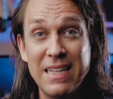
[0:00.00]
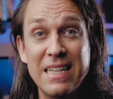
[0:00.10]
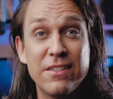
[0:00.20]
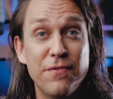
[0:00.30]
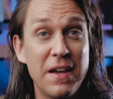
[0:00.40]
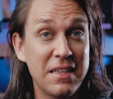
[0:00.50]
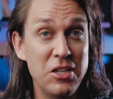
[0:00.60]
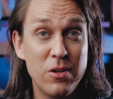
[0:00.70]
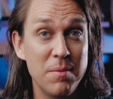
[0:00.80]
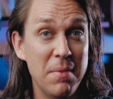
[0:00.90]
is the fact that
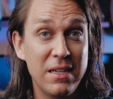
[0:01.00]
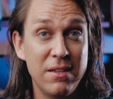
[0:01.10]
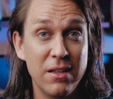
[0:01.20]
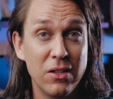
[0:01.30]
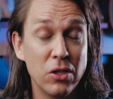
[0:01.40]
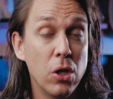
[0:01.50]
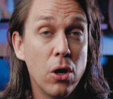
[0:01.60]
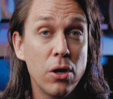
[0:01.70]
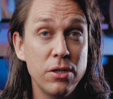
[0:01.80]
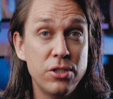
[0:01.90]
you can make
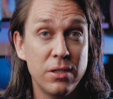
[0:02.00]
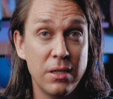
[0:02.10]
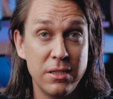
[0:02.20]
large